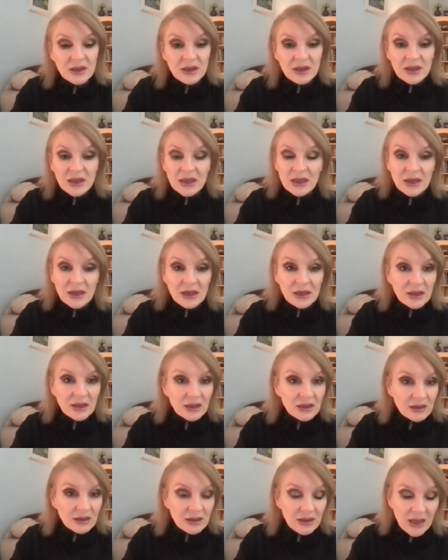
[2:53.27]
in
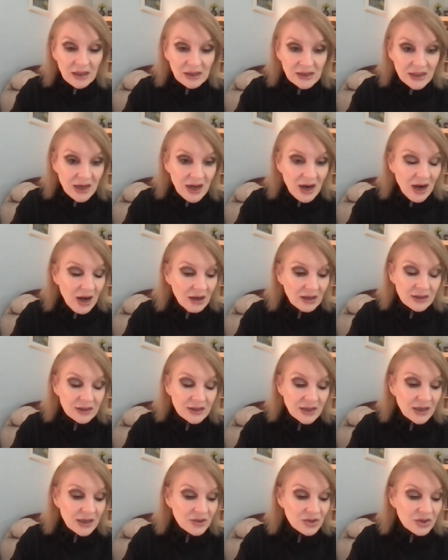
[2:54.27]
Celtic Ireland
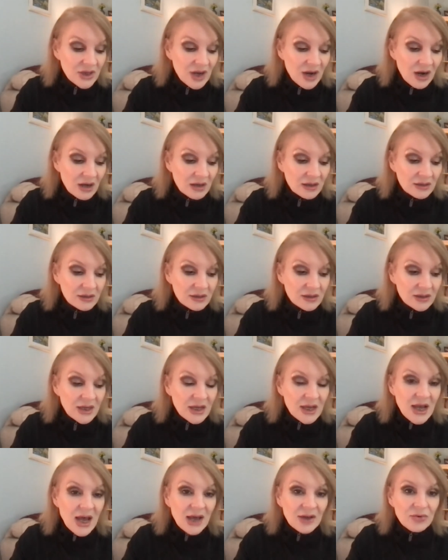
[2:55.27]
and ancient Ireland
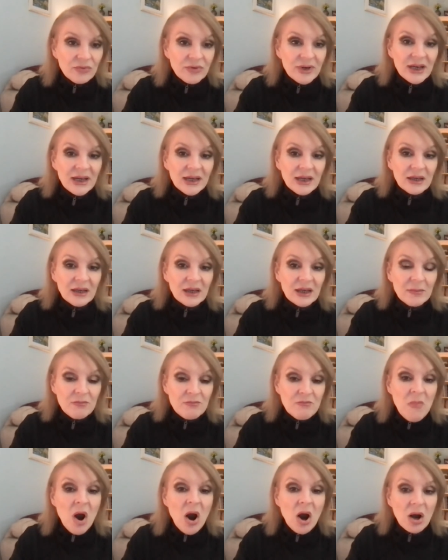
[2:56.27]
and really,
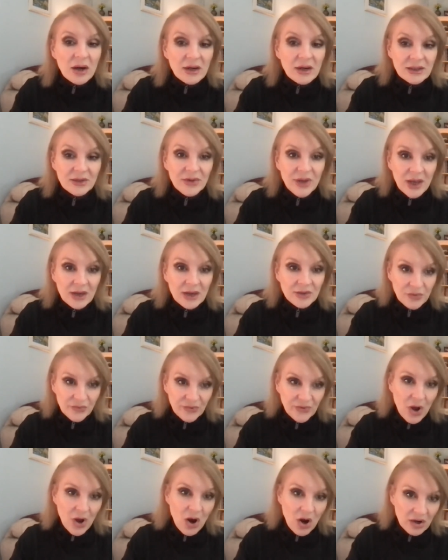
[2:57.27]
marked the end of
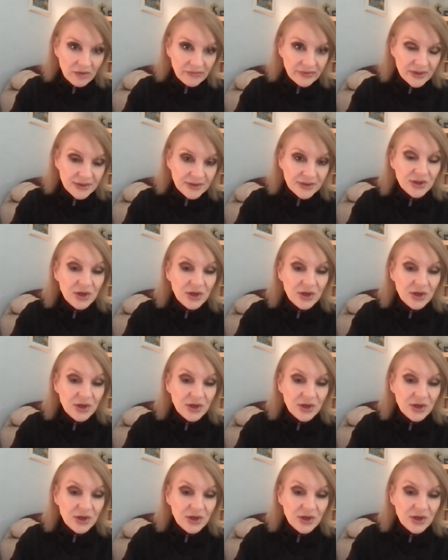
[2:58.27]
the harvest.